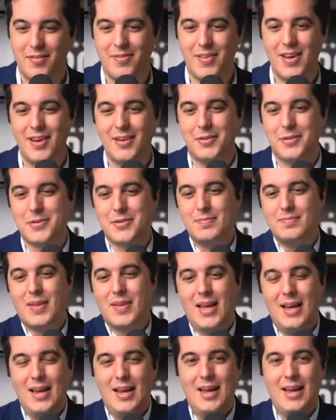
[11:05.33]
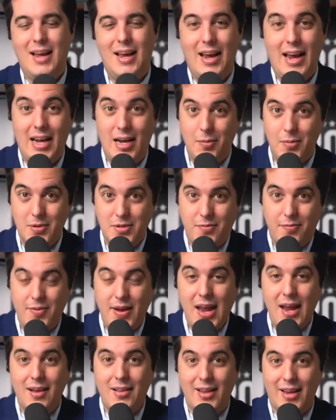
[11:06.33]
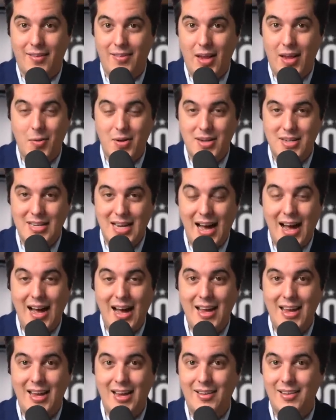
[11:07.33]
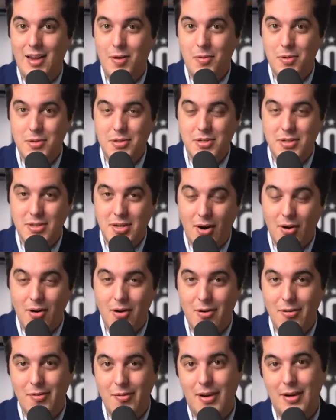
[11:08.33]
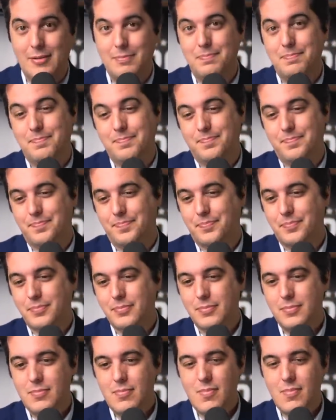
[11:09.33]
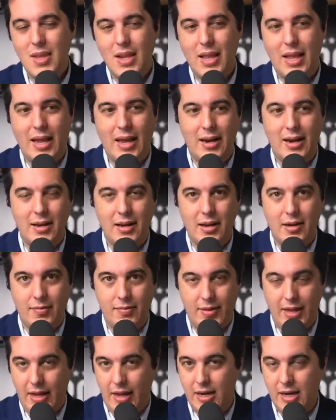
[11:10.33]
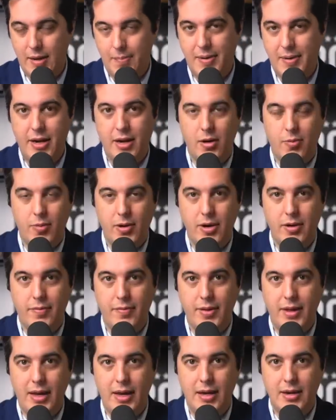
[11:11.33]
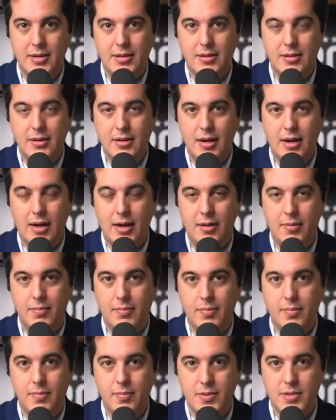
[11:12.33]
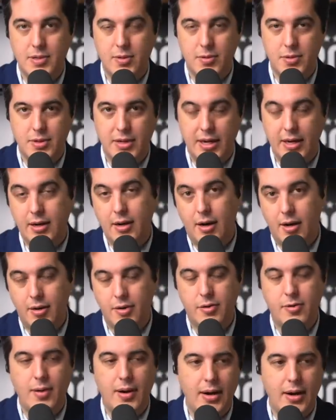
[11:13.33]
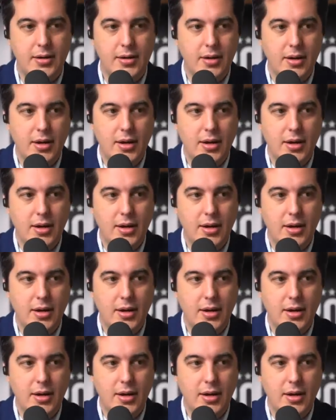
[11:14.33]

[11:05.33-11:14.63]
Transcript: fails. And it was failing. They were dying. They were starving. And they ended up getting rid of that that contract,